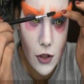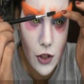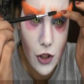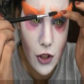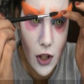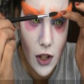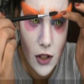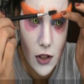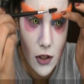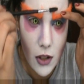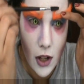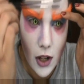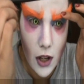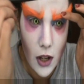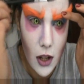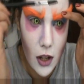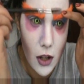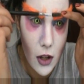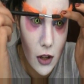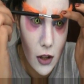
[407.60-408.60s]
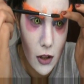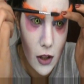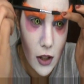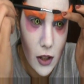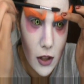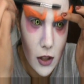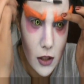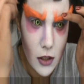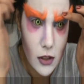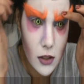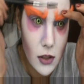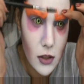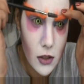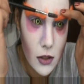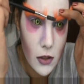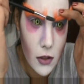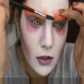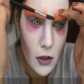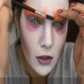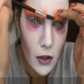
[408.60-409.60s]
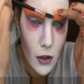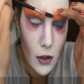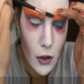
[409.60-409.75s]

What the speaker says: little strands right here, like this.